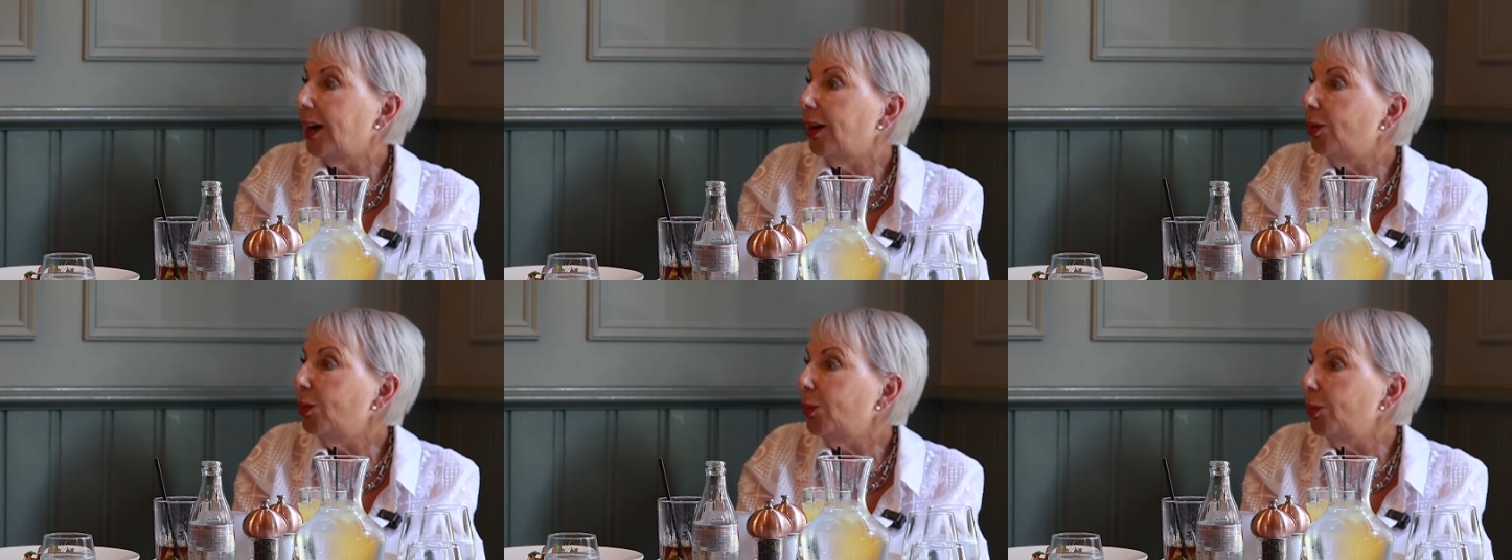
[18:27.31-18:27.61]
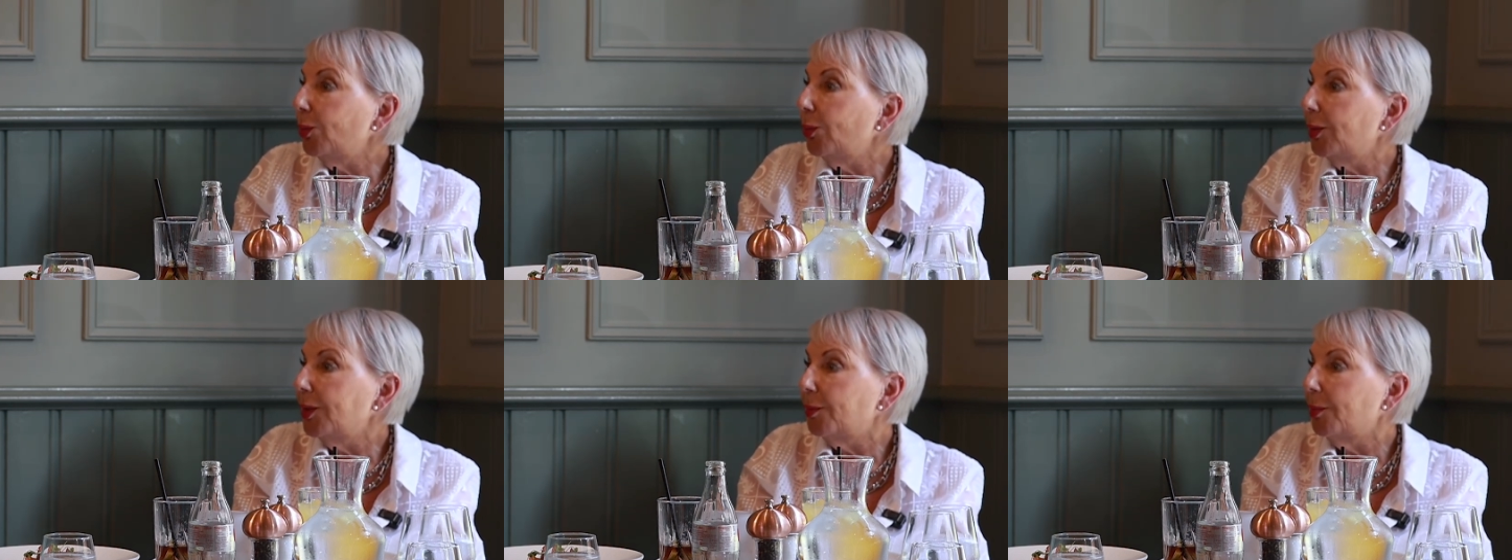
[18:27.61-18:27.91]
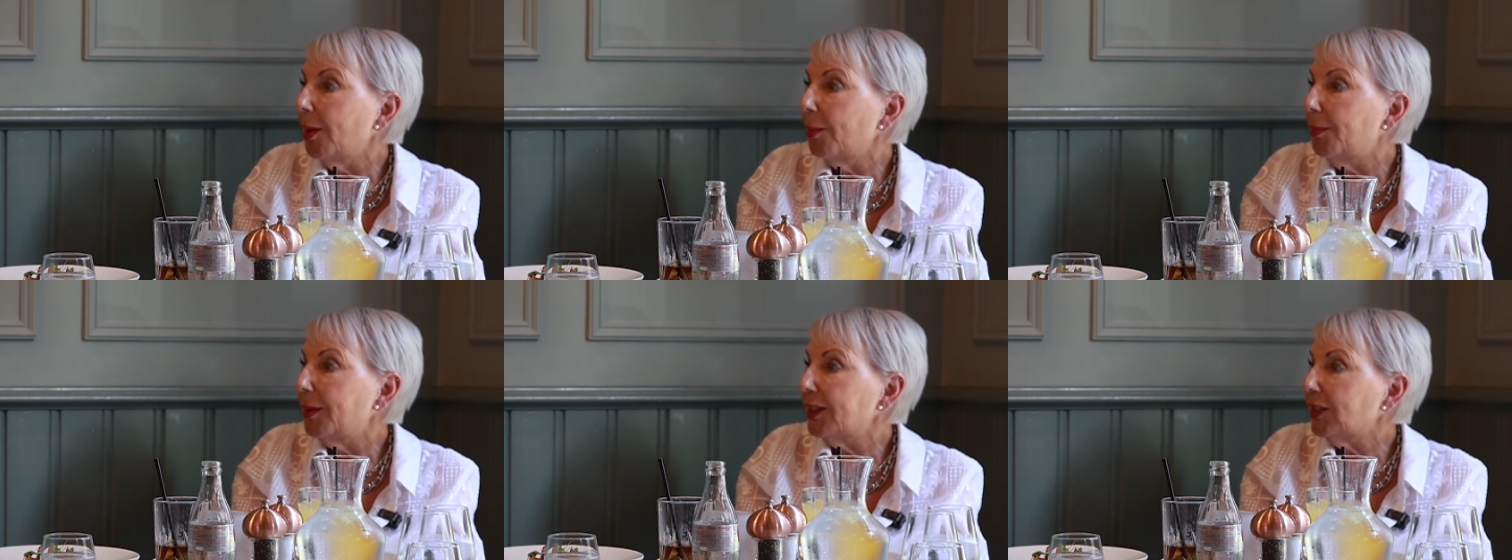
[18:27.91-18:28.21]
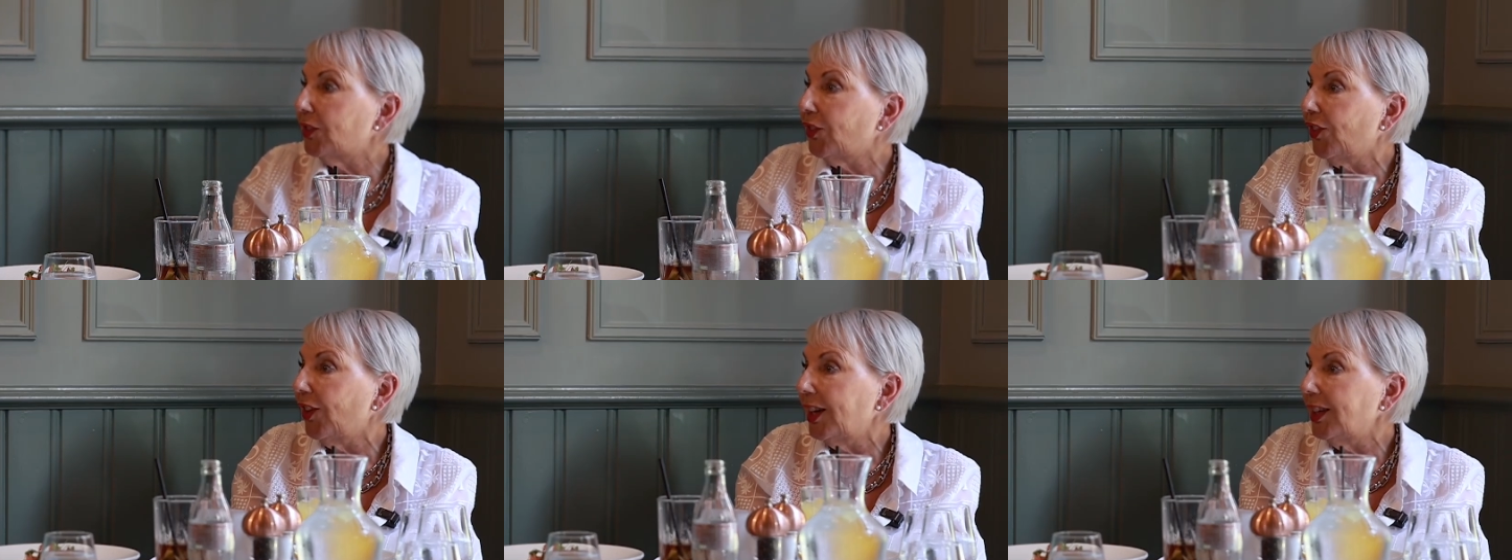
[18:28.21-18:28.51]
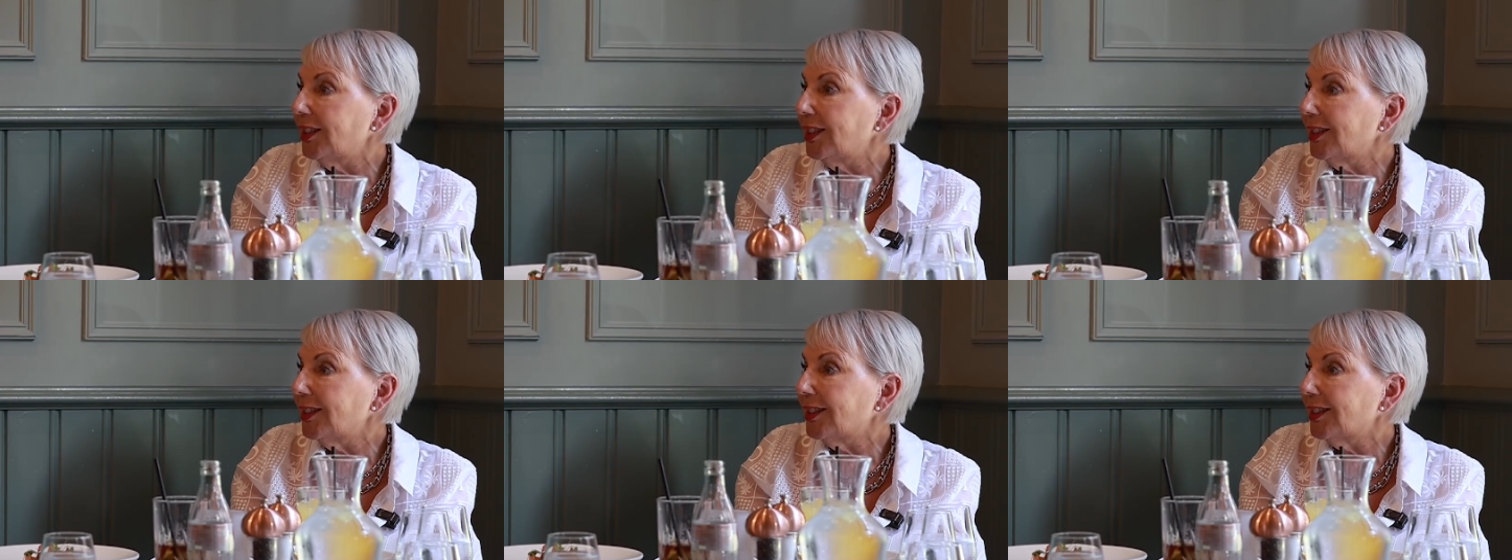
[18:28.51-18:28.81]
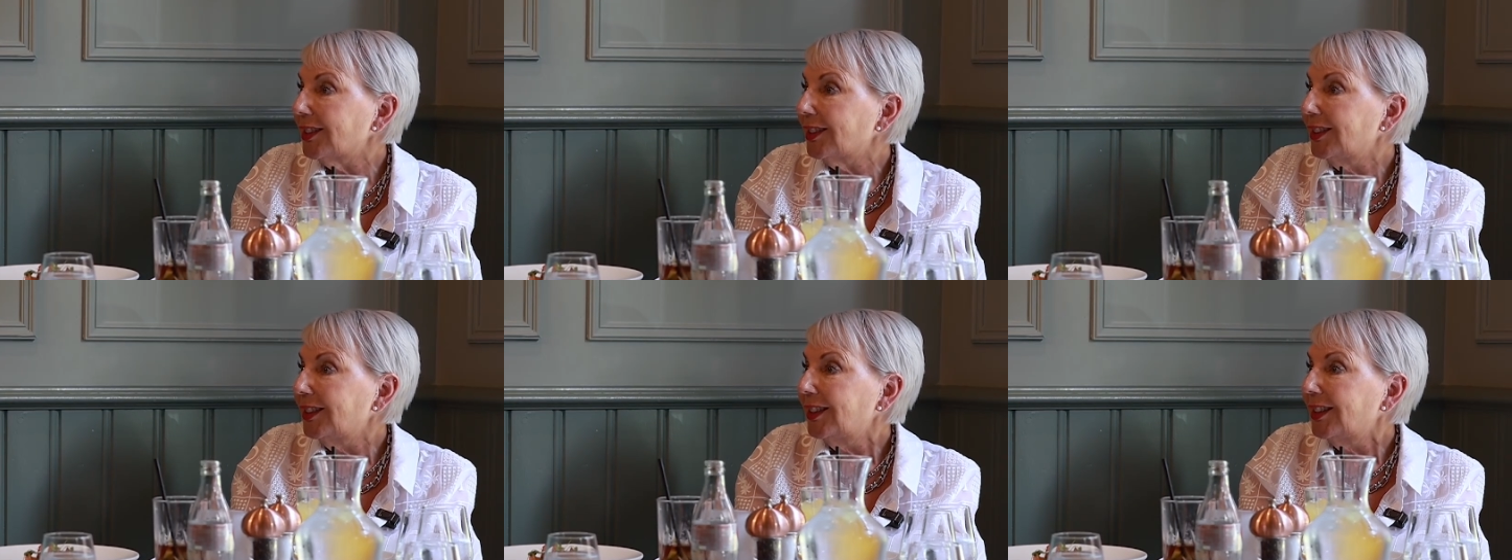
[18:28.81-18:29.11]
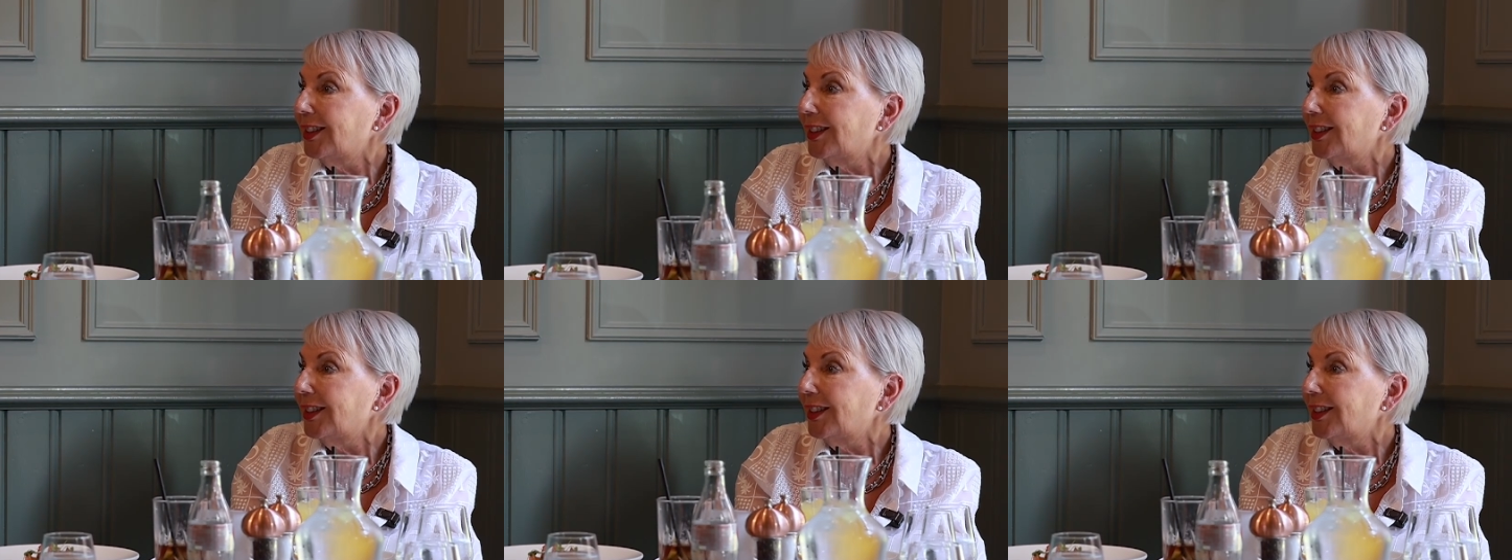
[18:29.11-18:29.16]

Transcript: out with my best friend.